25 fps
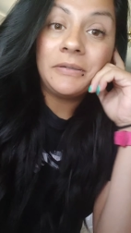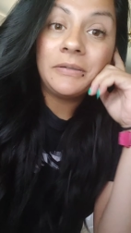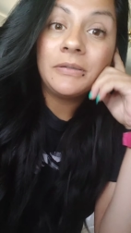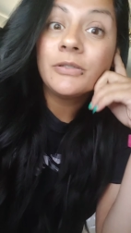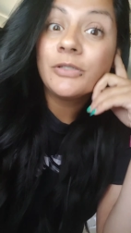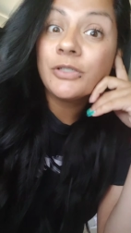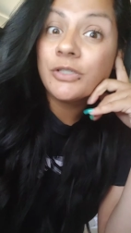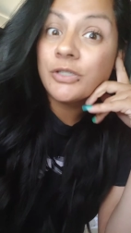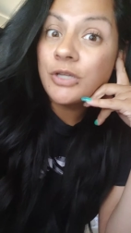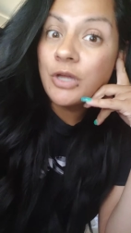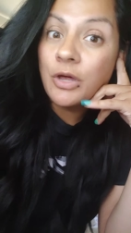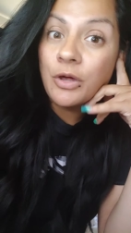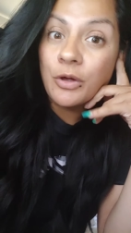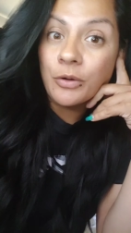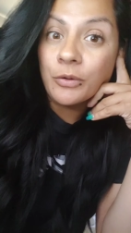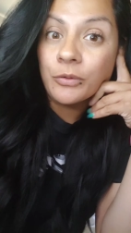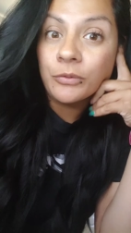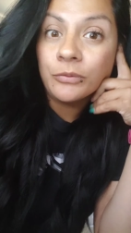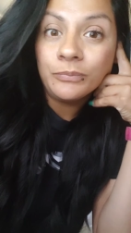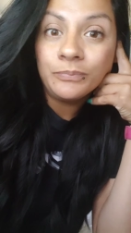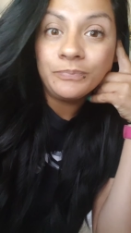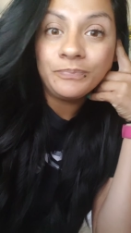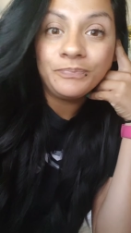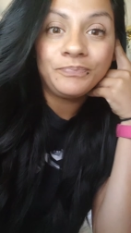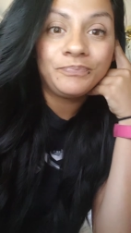
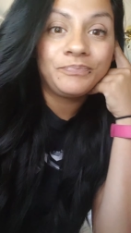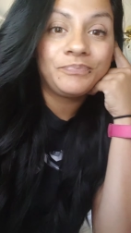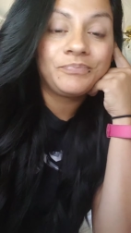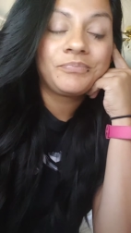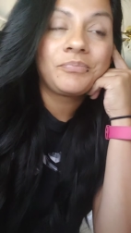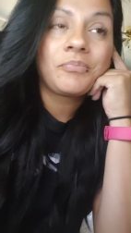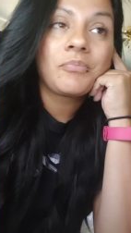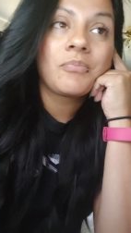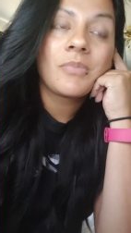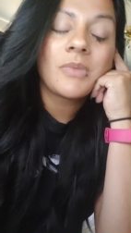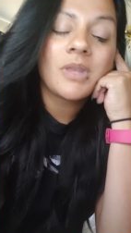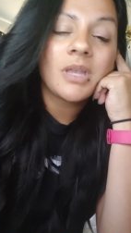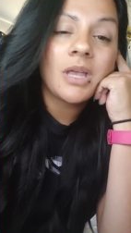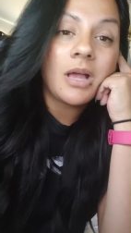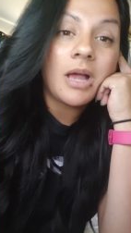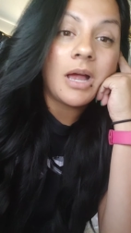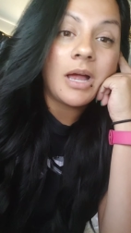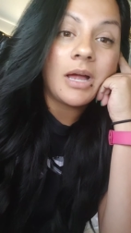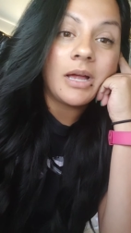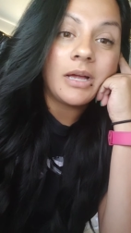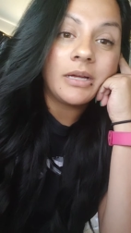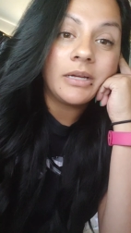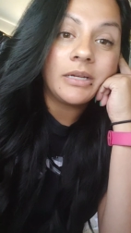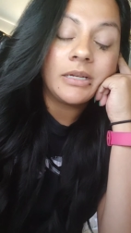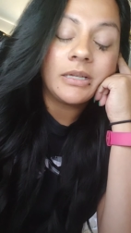So
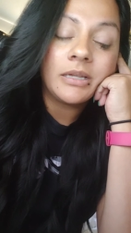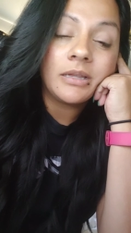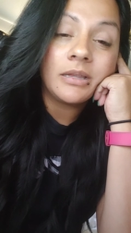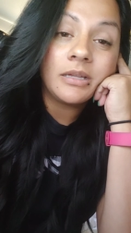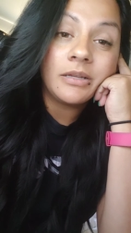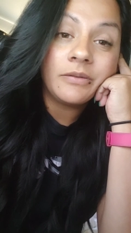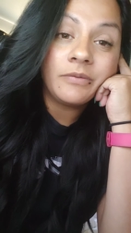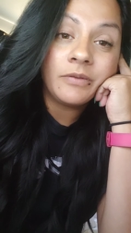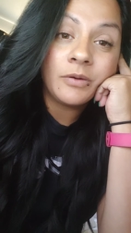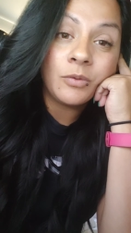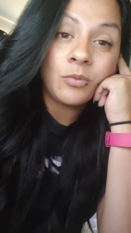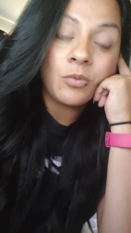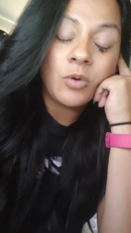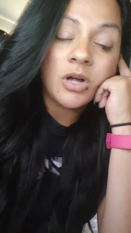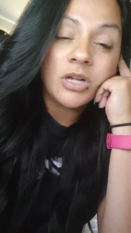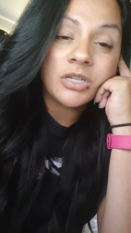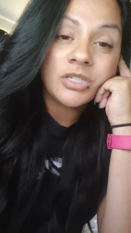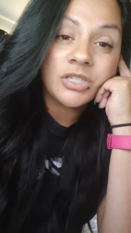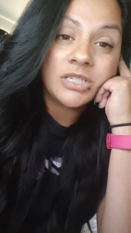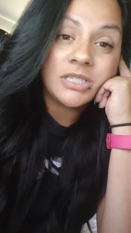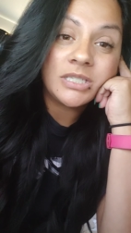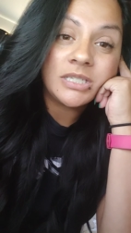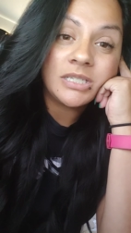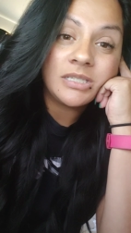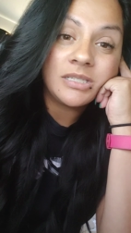I live in
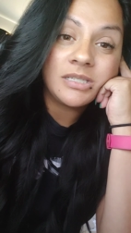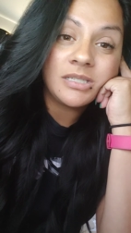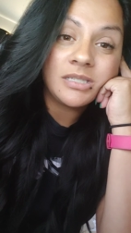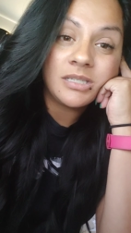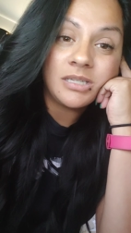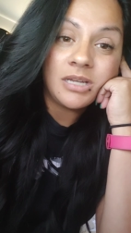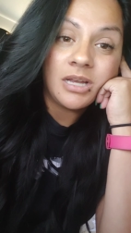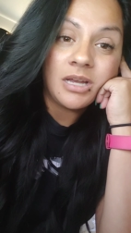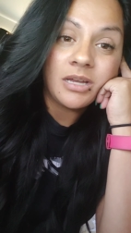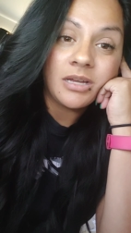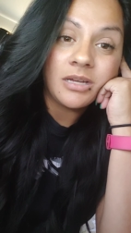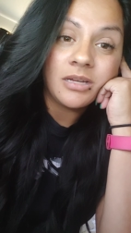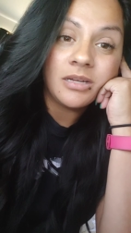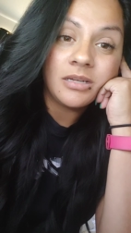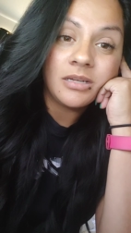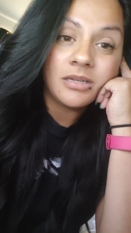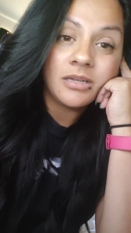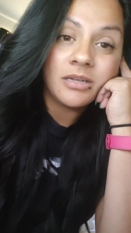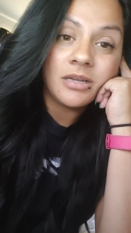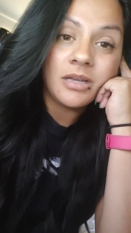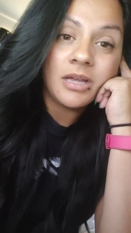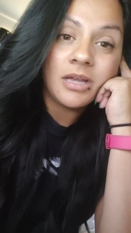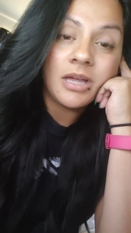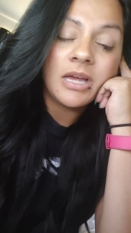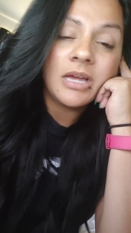Washington State,
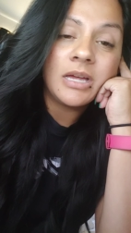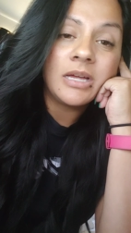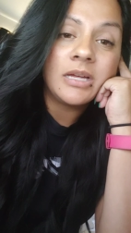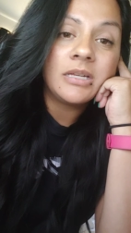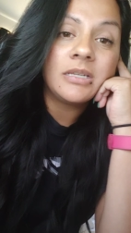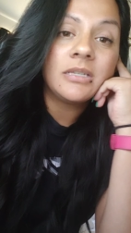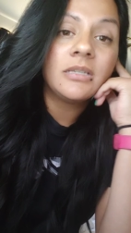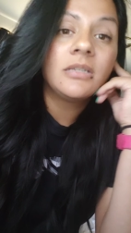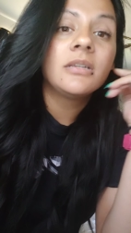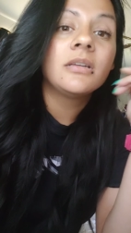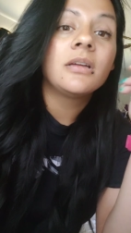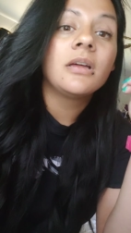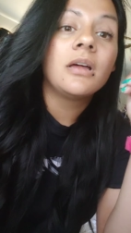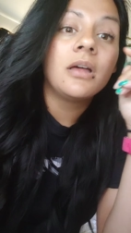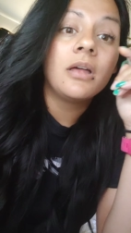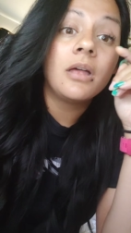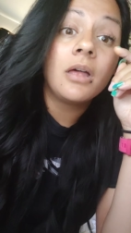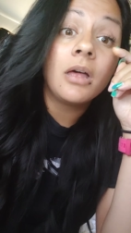and